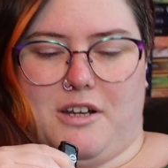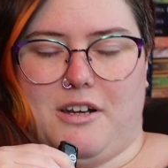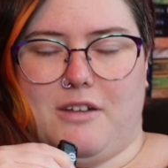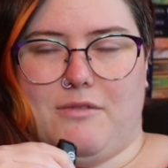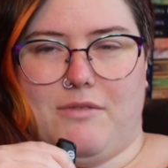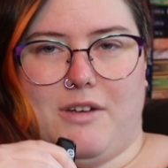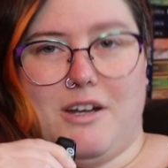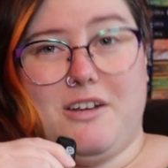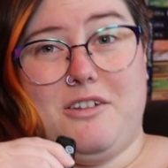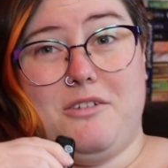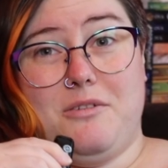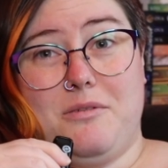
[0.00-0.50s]
And
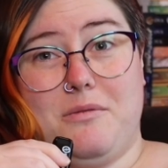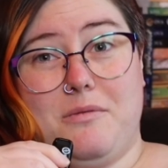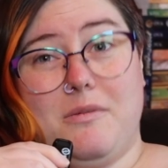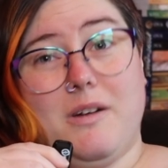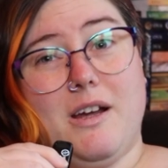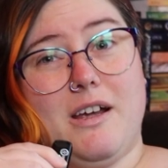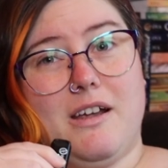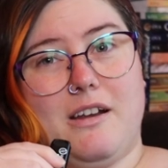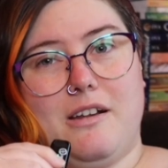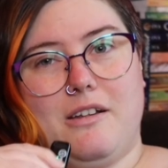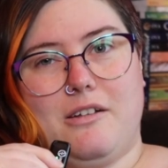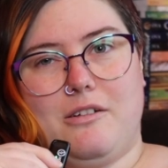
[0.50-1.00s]
if I do,
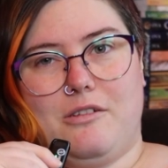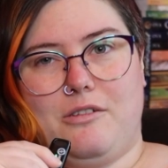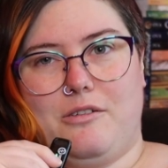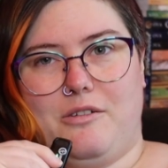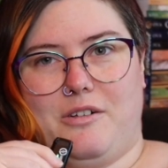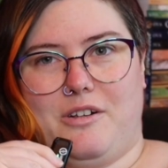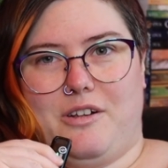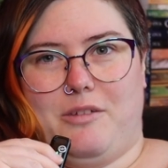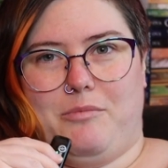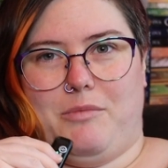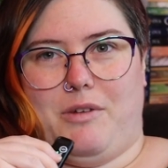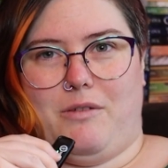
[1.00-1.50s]
I can include
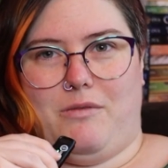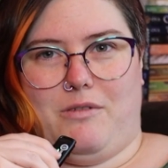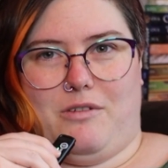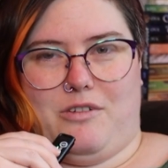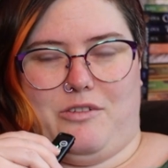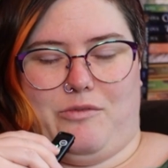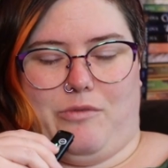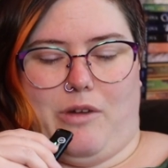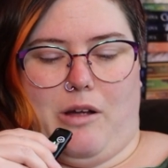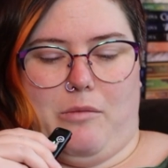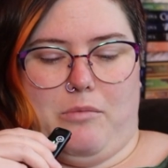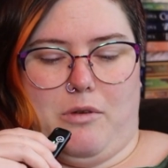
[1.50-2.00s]
it in my
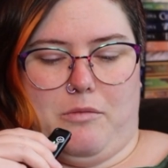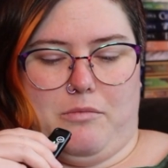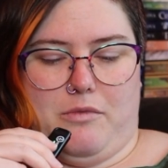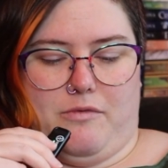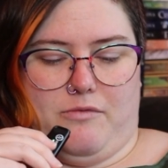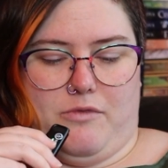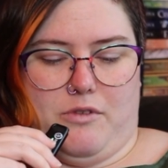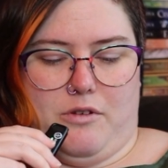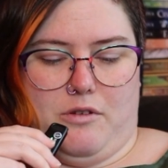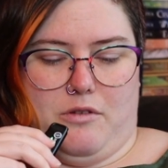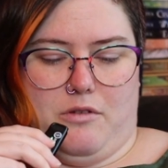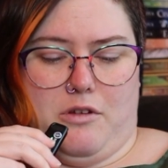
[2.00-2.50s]
first wrap-up
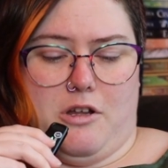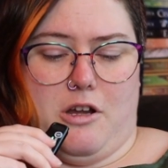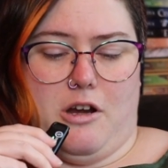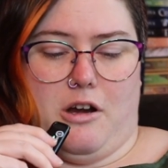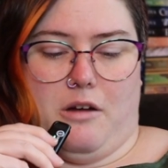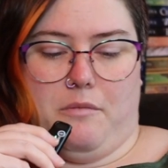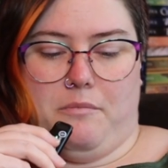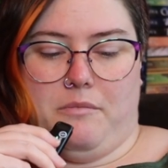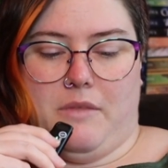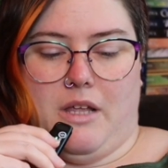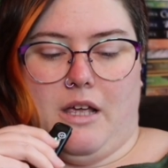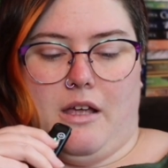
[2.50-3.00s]
of the new
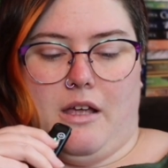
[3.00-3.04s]
year.